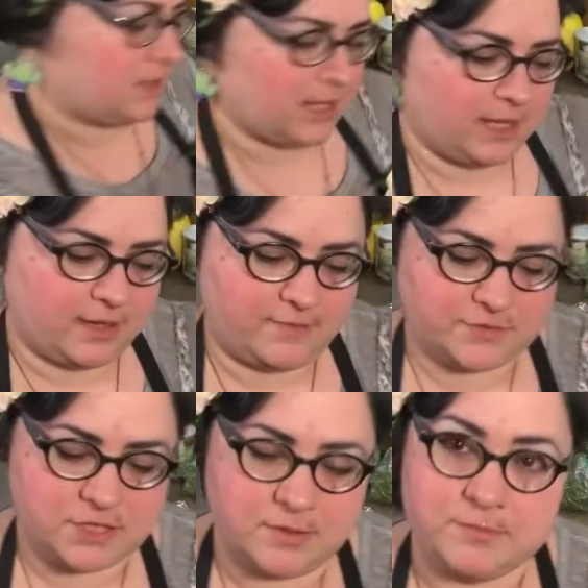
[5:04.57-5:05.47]
I have
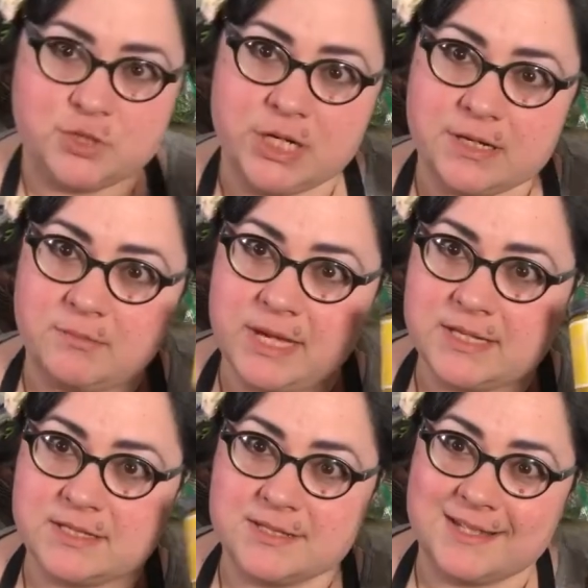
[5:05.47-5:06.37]
some chicken
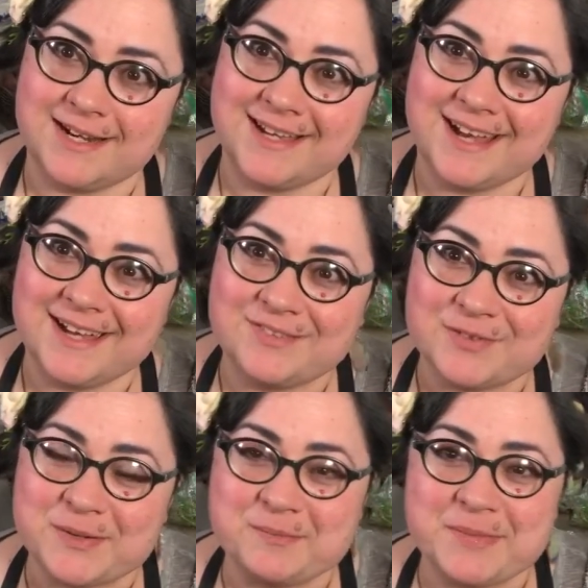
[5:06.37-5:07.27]
base that I got
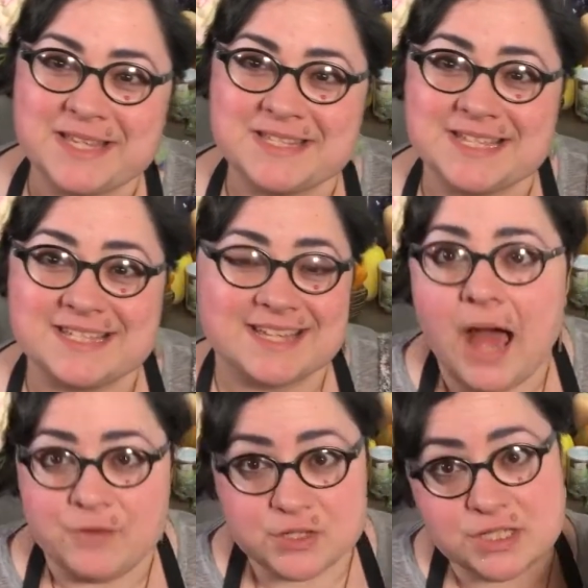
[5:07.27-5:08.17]
from Penzeys.
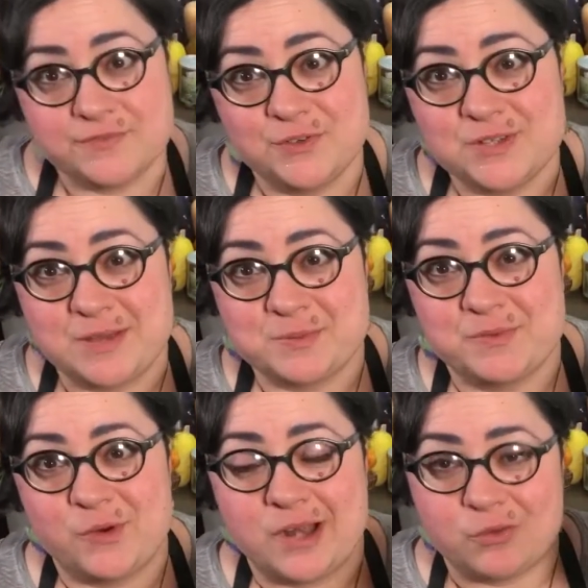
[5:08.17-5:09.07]
I've used this a few times
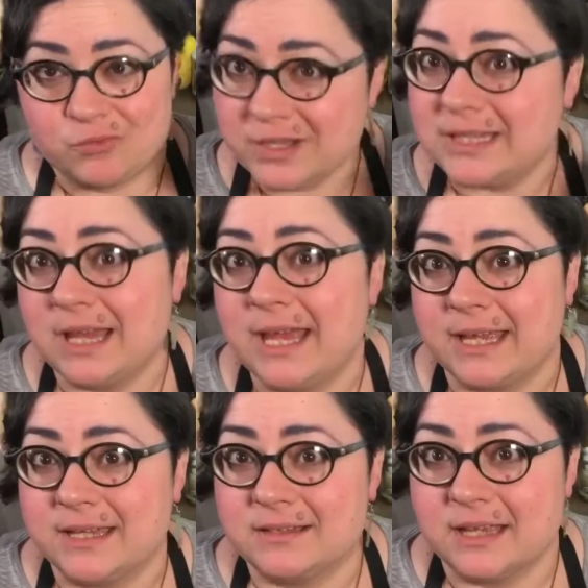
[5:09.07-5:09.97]
before and I really like
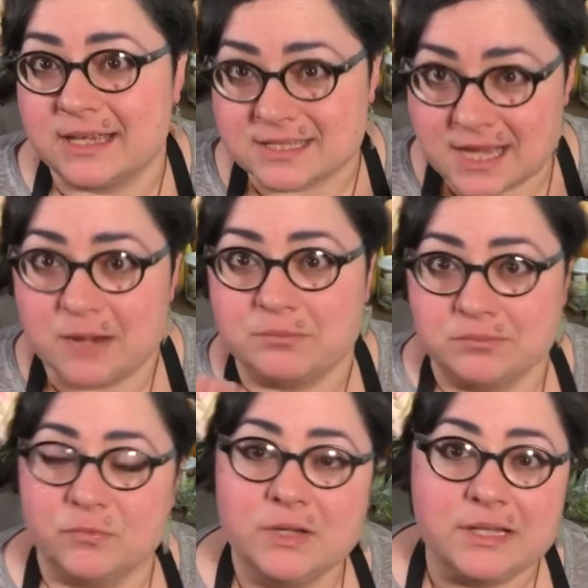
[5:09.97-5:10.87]
it. Like it's got a
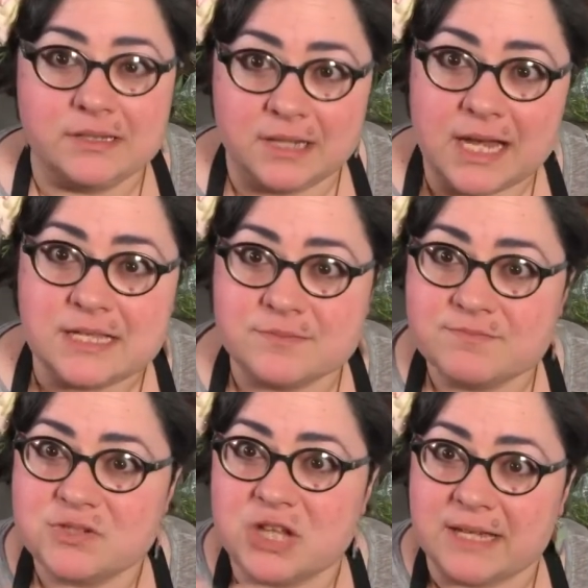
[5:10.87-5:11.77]
really nice,
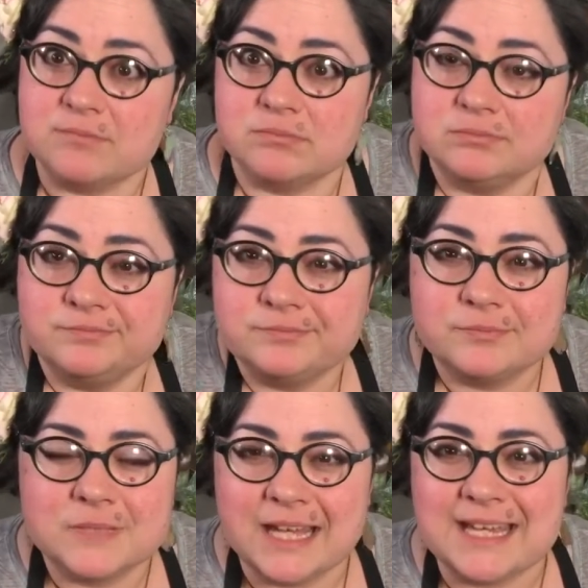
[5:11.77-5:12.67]
like
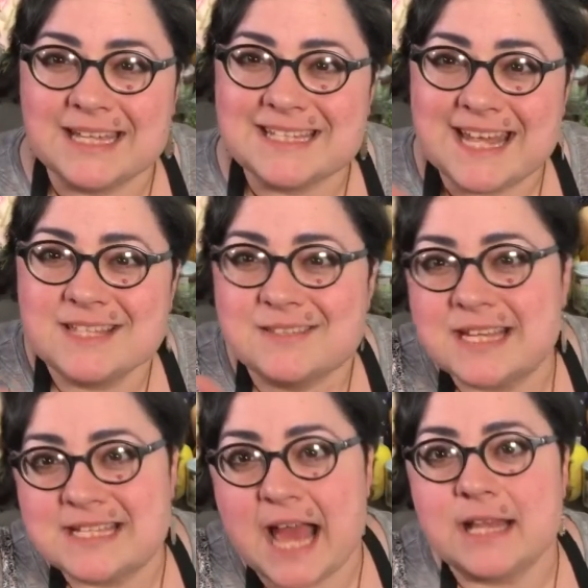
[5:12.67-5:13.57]
like it tastes
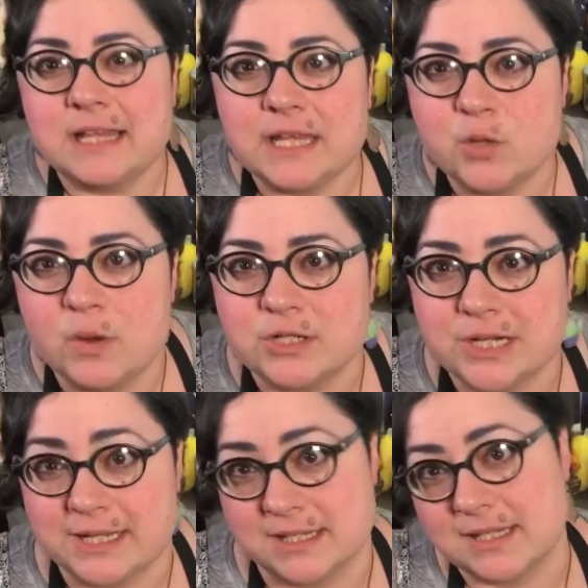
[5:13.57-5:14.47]
exactly like you want
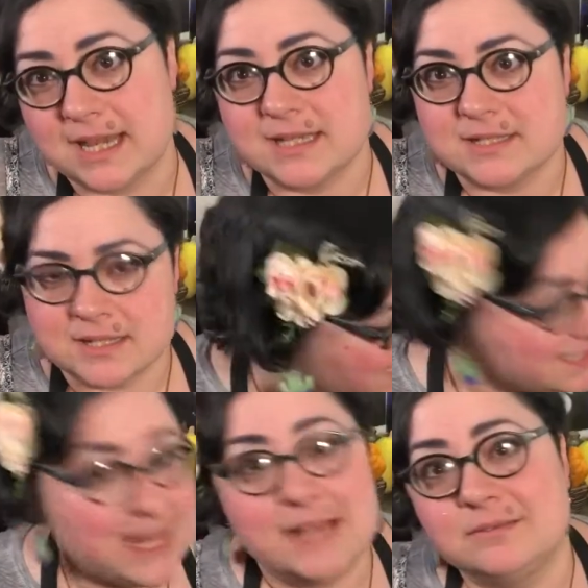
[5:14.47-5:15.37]
chicken to taste.
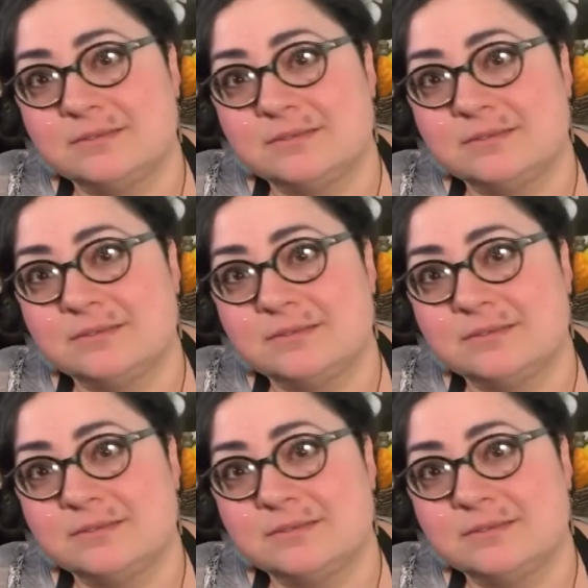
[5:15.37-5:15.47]
It's not